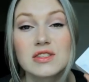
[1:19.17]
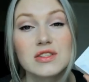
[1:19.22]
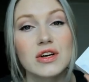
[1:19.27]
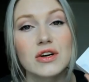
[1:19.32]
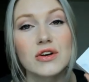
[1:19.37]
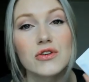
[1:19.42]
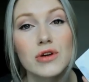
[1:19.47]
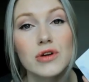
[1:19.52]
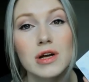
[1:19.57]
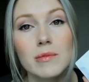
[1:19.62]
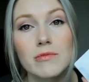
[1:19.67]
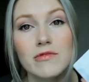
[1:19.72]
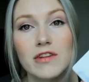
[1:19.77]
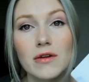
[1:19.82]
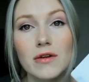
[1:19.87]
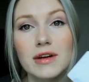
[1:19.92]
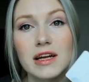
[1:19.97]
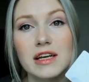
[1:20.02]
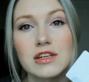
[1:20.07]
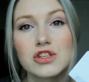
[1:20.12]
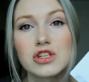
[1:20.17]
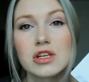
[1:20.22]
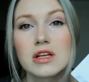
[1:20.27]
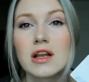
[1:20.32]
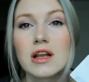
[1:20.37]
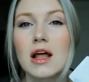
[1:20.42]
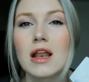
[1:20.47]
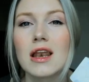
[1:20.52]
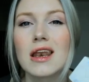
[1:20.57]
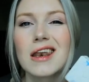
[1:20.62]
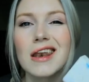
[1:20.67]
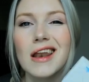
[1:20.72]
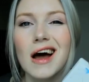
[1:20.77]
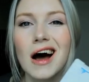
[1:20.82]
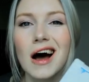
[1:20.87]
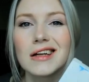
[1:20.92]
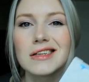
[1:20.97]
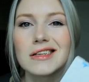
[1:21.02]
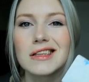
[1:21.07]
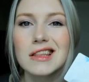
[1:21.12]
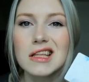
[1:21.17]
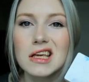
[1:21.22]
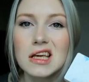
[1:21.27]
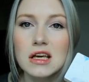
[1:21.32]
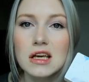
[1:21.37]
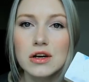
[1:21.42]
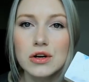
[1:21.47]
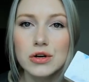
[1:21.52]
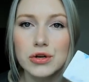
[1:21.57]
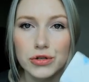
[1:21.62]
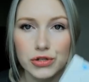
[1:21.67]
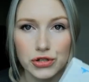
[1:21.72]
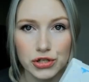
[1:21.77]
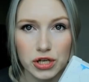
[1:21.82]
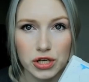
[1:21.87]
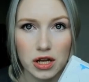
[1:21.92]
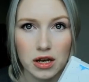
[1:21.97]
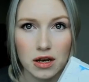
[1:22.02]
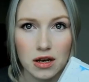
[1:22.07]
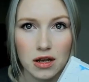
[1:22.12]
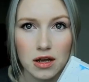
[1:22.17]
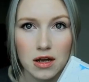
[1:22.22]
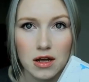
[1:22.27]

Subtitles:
their cream foundation, not the cushion.